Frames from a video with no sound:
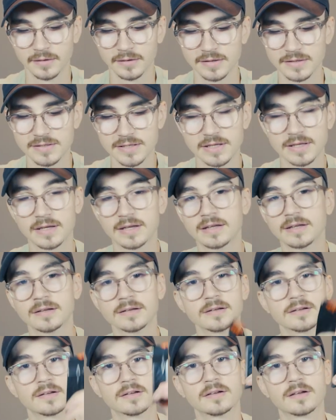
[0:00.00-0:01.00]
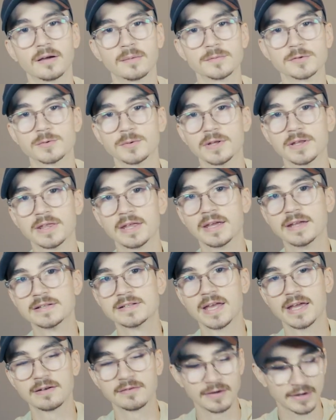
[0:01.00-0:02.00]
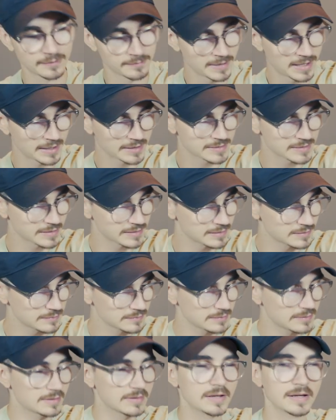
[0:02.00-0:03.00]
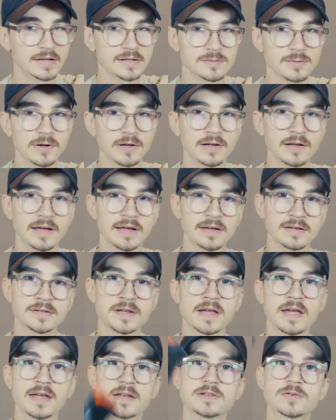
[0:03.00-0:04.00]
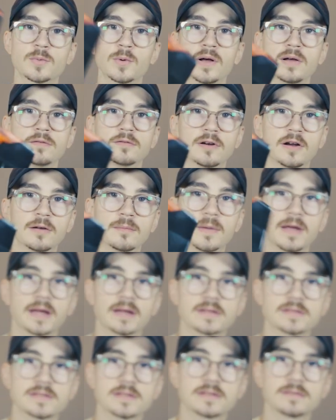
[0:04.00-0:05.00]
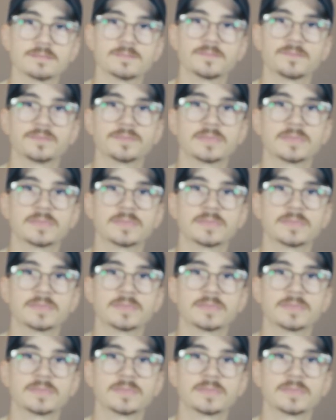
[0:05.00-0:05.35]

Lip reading: This thing comes with a 10-round magazine as well as a 12-round magazine.